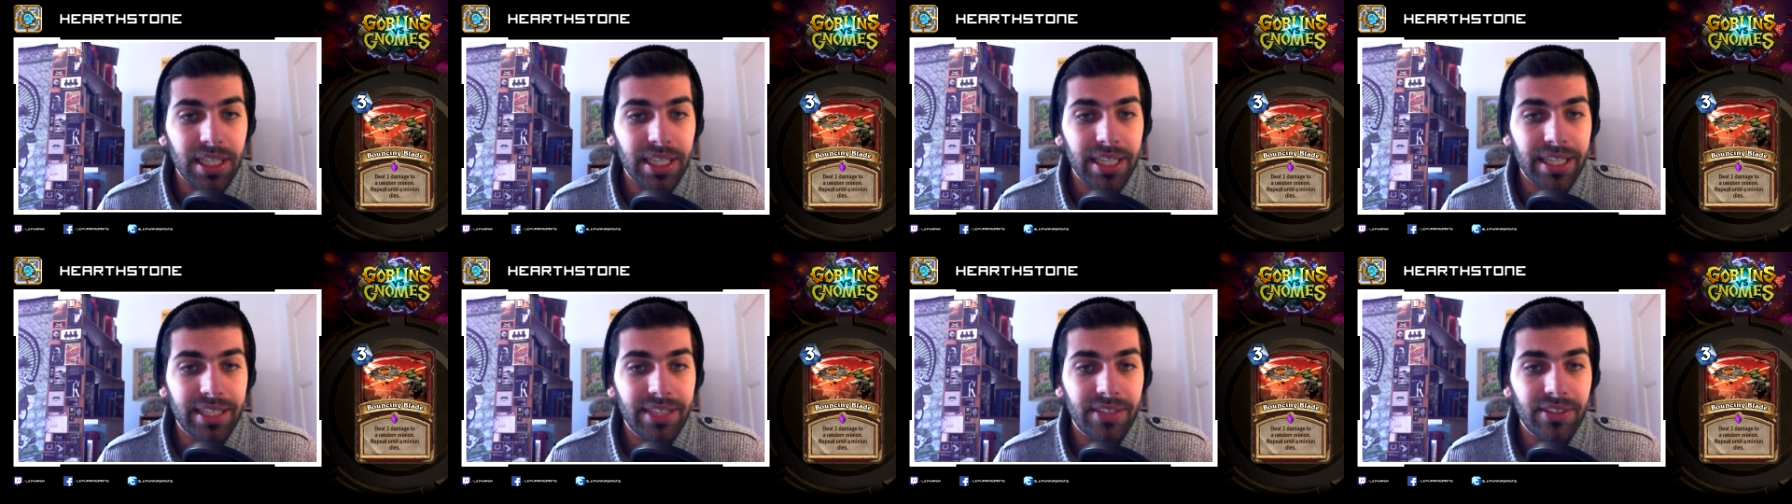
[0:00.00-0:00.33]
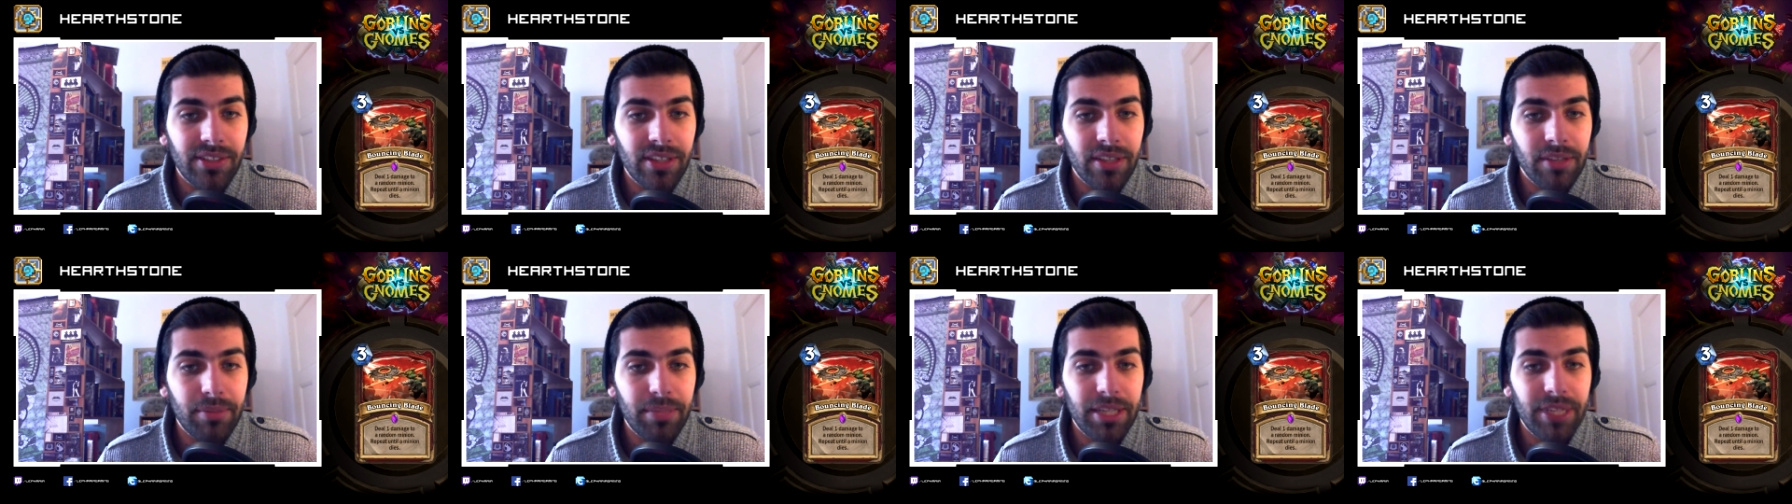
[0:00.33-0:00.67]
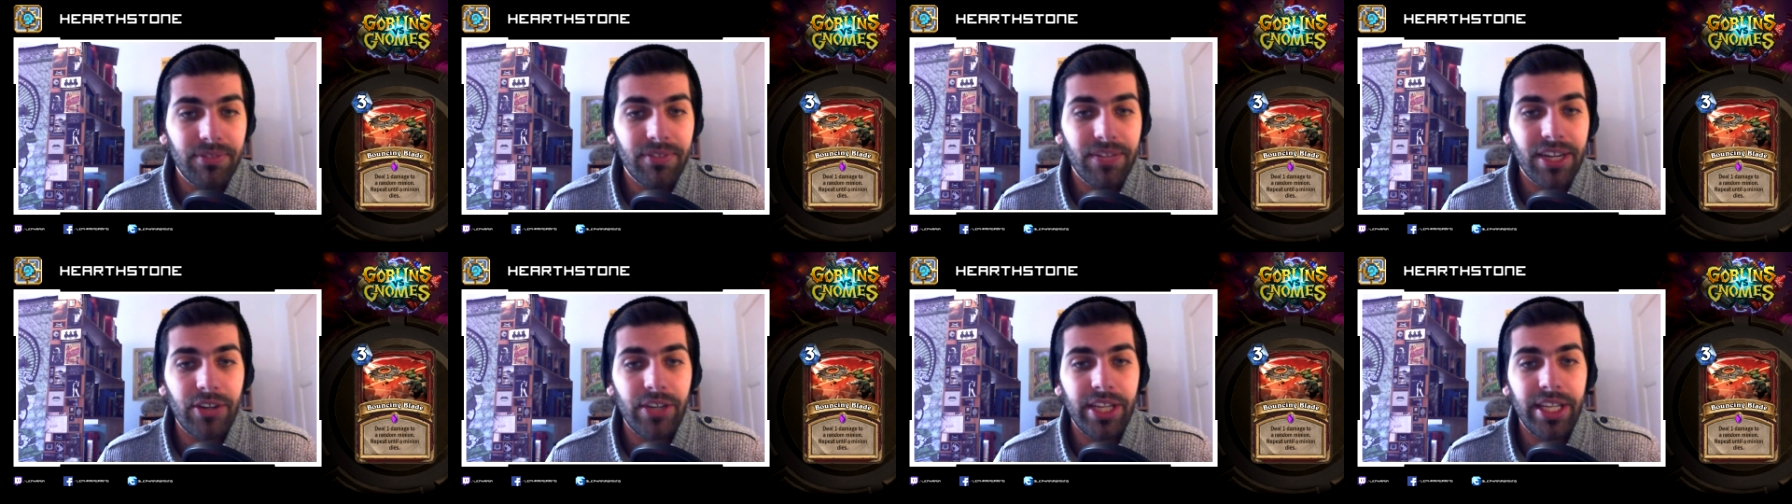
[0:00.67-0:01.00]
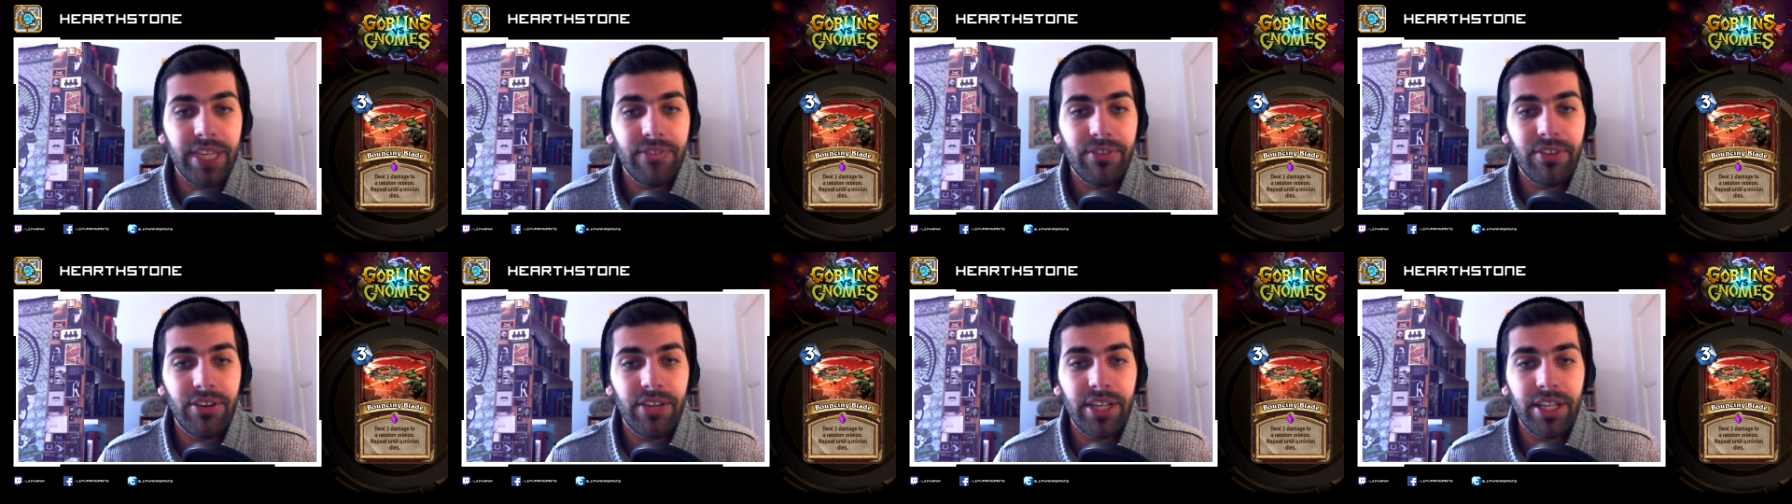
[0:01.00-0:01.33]
I can see that being
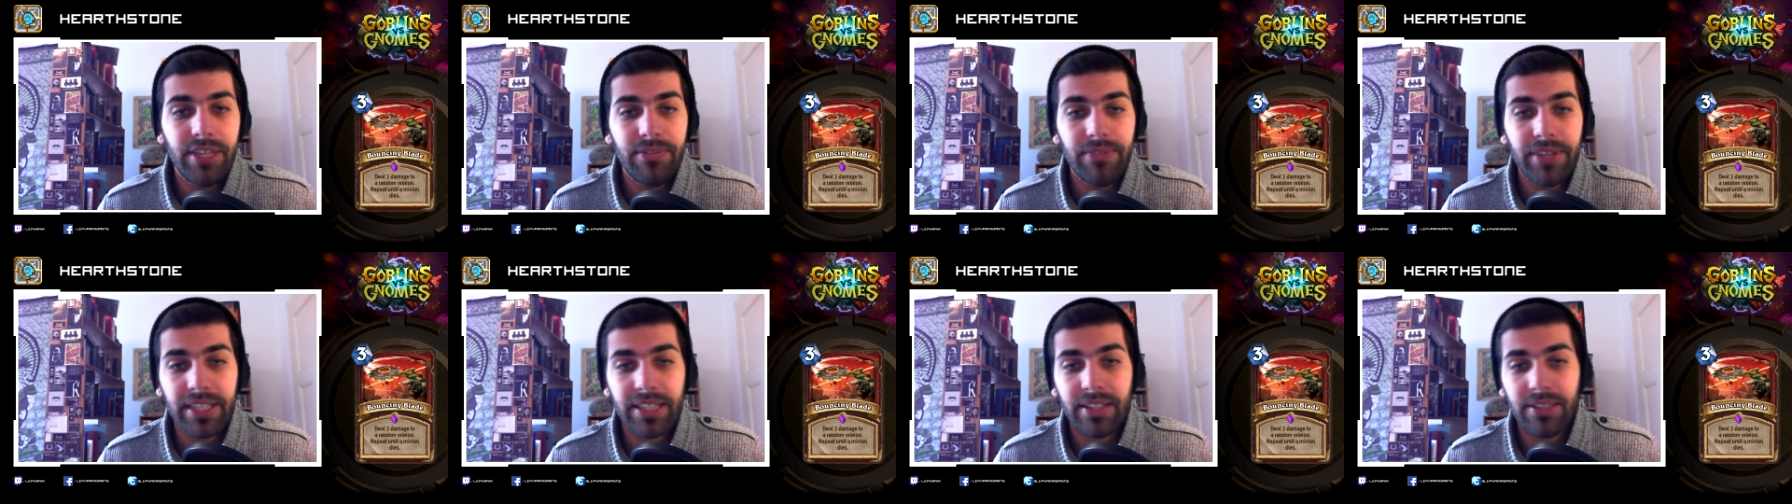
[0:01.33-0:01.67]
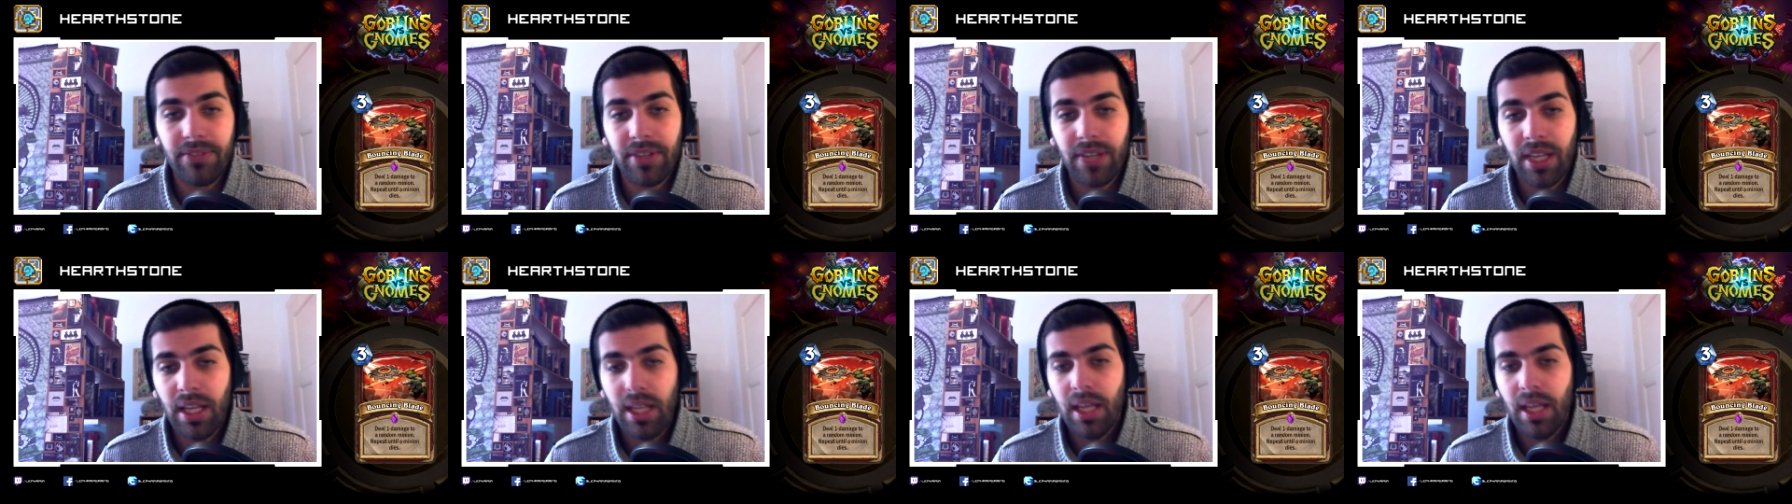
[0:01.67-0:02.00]
very, very effective.